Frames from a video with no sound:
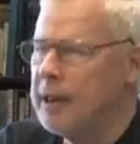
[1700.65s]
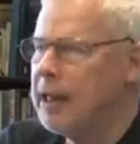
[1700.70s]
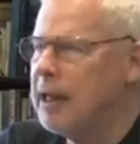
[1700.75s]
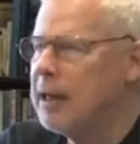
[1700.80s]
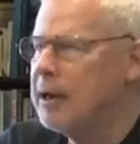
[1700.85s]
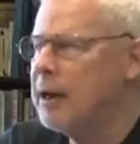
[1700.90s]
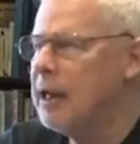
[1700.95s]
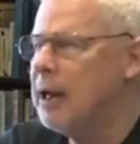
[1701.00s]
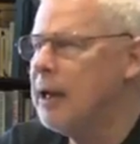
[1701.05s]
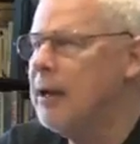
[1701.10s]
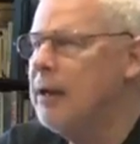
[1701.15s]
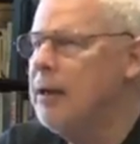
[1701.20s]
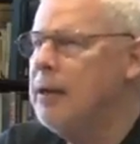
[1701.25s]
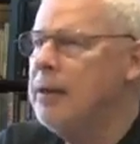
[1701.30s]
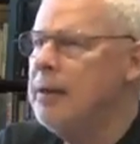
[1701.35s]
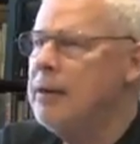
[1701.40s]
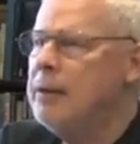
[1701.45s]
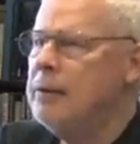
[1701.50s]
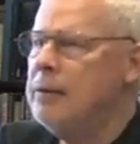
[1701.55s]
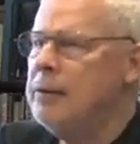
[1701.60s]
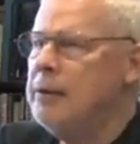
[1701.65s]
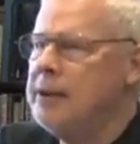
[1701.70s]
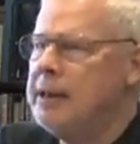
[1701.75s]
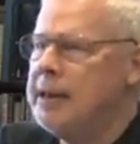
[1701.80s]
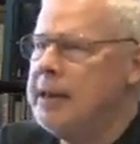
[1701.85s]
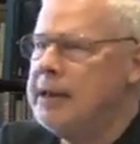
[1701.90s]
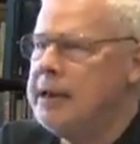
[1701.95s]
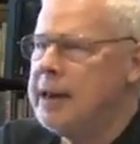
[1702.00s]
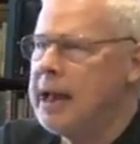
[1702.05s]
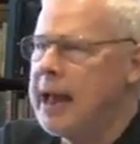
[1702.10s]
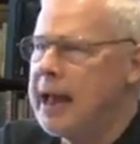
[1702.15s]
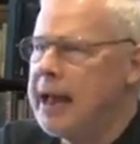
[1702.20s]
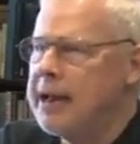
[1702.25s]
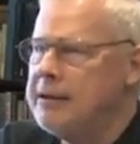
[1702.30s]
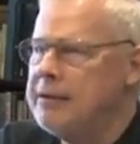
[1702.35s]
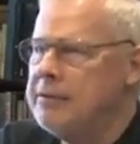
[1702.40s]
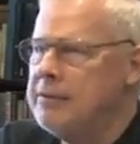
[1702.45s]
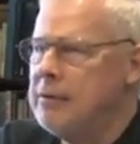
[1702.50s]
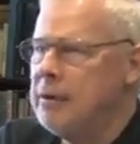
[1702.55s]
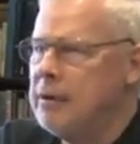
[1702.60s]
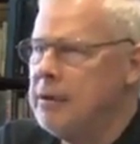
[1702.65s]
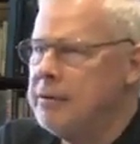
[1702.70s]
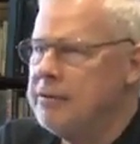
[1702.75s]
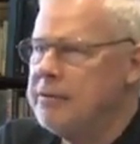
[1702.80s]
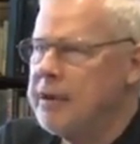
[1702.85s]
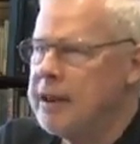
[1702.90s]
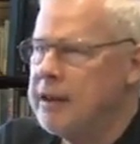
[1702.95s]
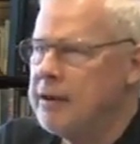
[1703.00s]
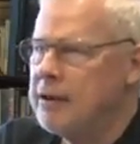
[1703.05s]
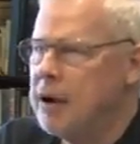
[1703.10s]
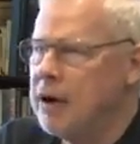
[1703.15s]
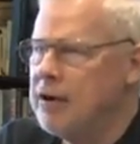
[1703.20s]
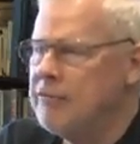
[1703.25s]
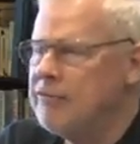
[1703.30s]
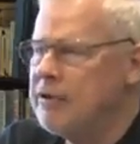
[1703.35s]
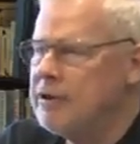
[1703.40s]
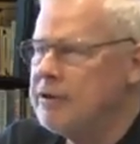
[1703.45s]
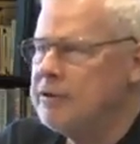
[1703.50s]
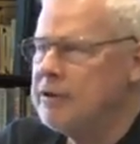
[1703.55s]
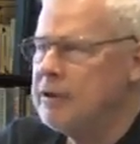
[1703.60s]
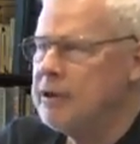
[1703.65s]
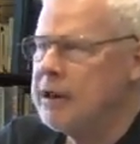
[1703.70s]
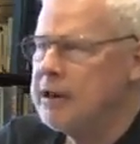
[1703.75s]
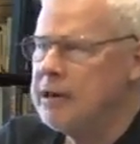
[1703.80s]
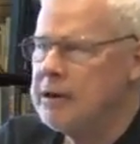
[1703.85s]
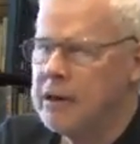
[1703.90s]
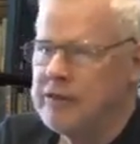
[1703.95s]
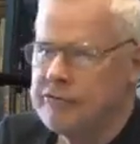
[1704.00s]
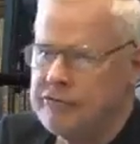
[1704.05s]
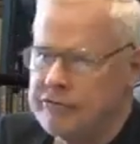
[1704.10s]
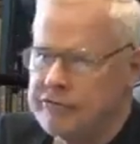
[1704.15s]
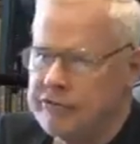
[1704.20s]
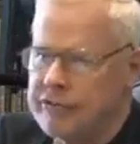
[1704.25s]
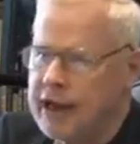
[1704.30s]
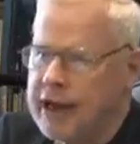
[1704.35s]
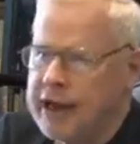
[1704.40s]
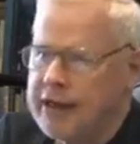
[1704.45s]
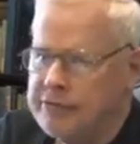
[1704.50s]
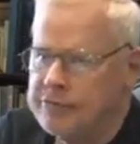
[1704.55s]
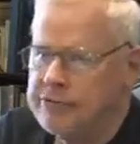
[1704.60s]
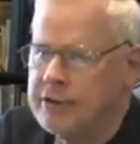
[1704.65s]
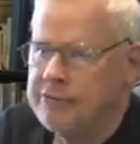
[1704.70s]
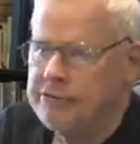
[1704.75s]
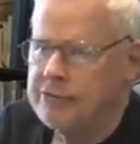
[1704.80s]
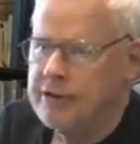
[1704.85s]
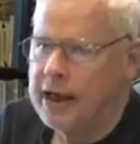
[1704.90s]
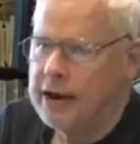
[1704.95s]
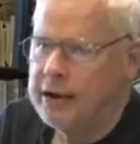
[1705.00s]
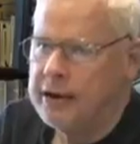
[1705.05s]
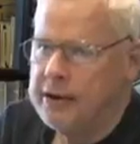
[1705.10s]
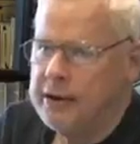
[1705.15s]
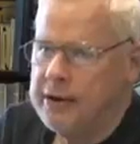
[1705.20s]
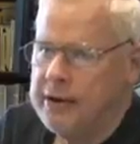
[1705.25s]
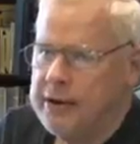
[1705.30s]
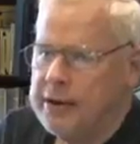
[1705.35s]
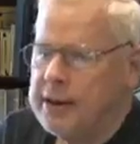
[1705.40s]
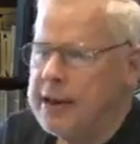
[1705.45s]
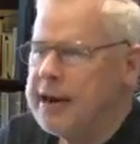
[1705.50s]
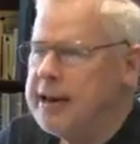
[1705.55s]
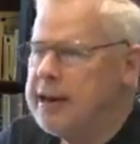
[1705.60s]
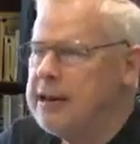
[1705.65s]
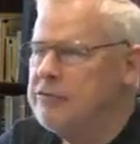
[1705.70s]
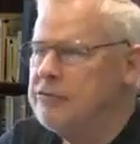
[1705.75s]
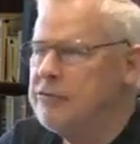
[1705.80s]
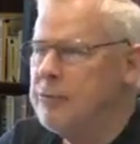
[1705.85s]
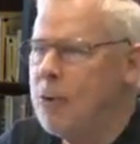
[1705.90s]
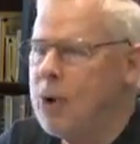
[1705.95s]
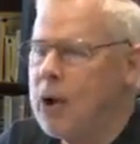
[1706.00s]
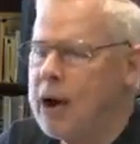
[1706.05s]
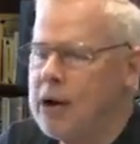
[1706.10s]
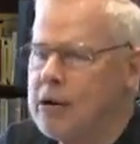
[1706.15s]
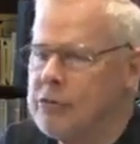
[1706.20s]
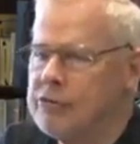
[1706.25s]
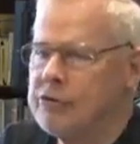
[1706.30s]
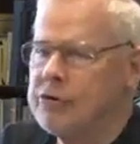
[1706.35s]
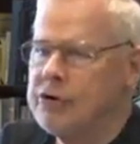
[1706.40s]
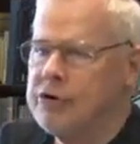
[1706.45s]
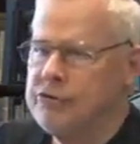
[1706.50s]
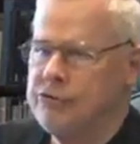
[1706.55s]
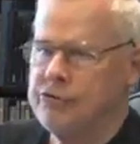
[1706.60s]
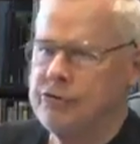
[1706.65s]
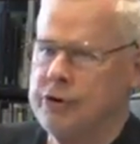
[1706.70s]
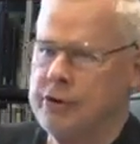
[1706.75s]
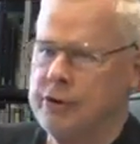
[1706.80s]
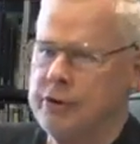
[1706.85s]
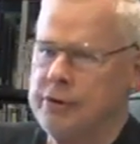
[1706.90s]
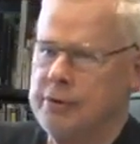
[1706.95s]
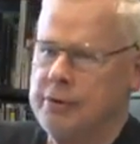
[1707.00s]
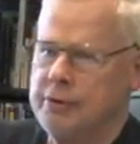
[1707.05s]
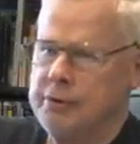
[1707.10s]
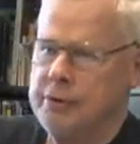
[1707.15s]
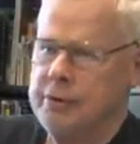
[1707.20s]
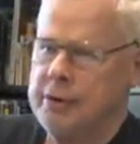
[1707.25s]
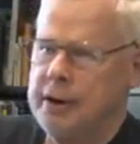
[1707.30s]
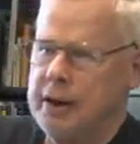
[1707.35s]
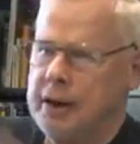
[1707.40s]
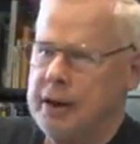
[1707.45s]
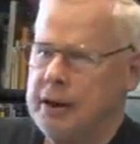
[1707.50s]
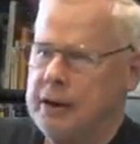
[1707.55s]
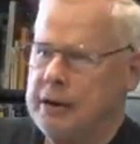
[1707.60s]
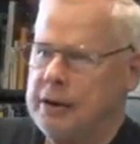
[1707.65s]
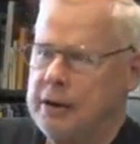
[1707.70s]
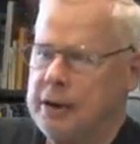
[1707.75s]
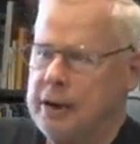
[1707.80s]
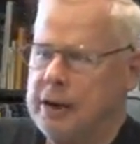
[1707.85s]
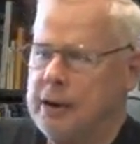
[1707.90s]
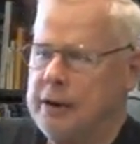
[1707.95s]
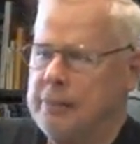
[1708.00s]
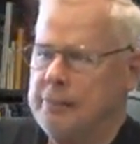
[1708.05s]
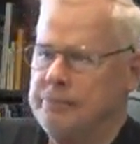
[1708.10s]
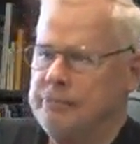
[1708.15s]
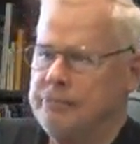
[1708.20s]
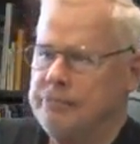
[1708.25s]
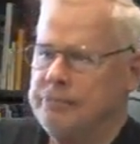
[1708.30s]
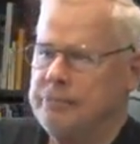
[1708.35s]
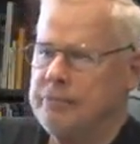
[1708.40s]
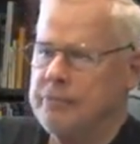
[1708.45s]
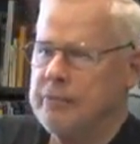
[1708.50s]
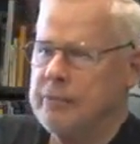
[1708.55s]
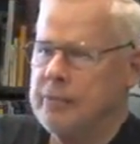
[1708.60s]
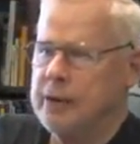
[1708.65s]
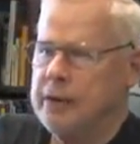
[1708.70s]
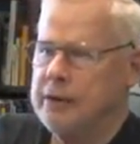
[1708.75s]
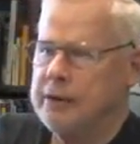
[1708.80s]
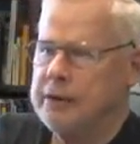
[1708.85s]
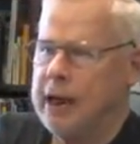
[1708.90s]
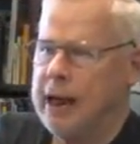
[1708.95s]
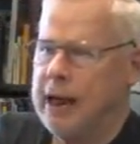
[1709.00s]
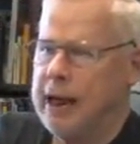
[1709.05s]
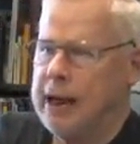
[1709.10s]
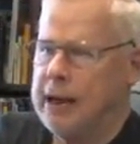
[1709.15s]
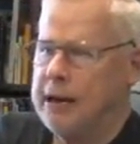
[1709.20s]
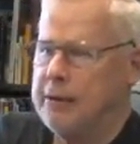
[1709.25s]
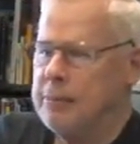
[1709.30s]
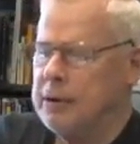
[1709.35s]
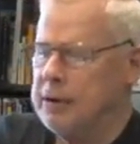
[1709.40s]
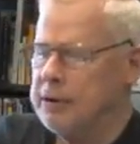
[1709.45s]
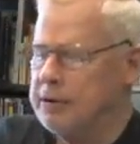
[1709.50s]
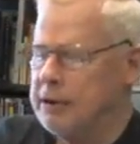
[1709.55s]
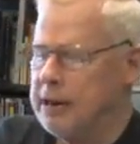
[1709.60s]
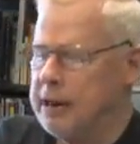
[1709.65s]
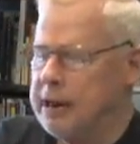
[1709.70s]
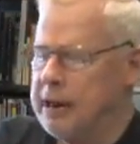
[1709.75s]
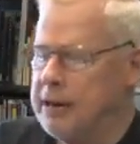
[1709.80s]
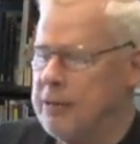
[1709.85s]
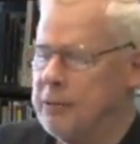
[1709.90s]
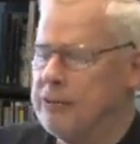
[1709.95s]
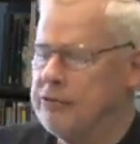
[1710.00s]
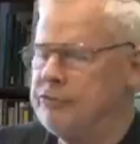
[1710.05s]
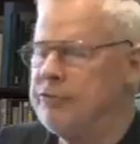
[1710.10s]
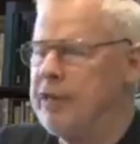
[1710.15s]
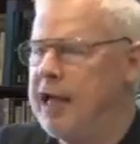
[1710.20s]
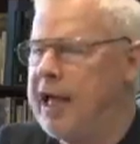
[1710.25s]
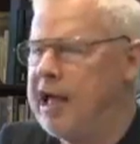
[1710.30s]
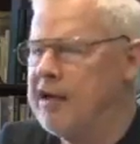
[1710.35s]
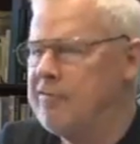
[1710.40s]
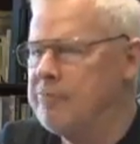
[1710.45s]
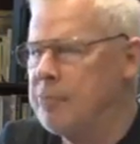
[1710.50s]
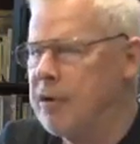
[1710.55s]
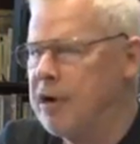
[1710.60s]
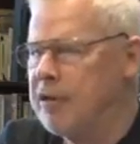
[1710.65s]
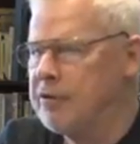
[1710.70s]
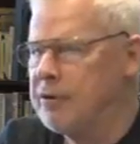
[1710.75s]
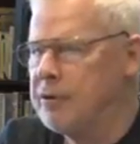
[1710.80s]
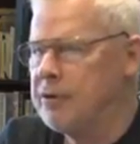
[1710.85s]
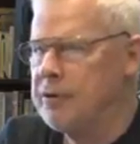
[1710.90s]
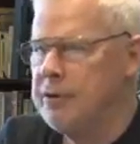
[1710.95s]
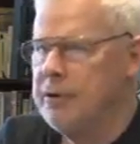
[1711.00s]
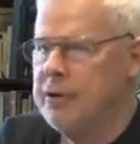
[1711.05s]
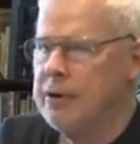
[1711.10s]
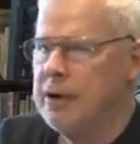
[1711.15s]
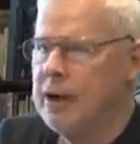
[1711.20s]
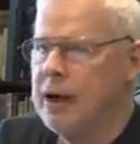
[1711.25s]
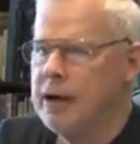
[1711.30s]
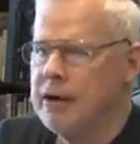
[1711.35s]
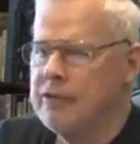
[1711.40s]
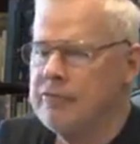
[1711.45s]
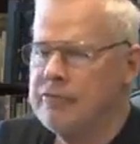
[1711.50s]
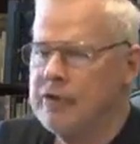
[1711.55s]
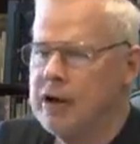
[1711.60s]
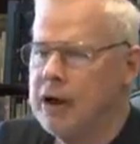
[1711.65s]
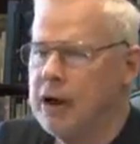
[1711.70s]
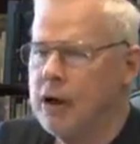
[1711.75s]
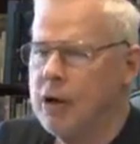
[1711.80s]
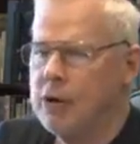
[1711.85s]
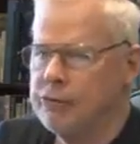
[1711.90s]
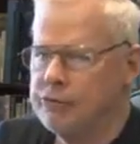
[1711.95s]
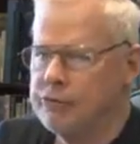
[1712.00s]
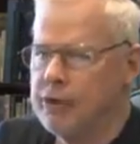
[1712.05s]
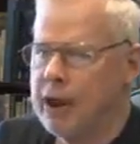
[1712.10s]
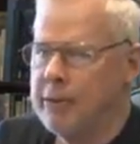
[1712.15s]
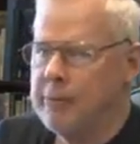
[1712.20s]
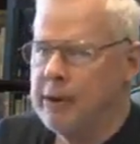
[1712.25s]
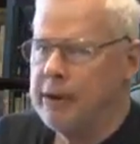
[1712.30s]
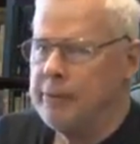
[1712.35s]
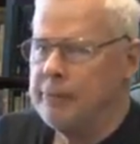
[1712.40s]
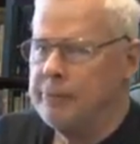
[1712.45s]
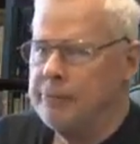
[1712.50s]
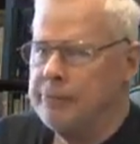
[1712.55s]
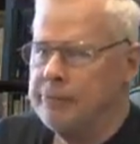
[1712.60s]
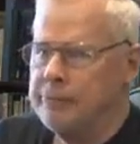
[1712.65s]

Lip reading: And he died taking off at, and he loved to fly at sunset. And he hit some wires in Houston and died. But he was the half-brother of Osama.